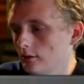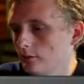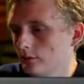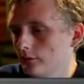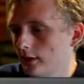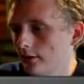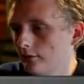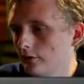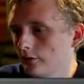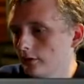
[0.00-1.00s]
What do we have
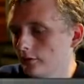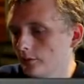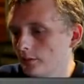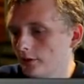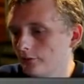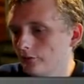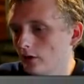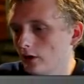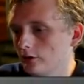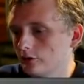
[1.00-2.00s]
in our graveyard? Biting
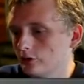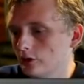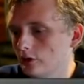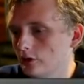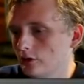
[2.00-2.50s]
Frost.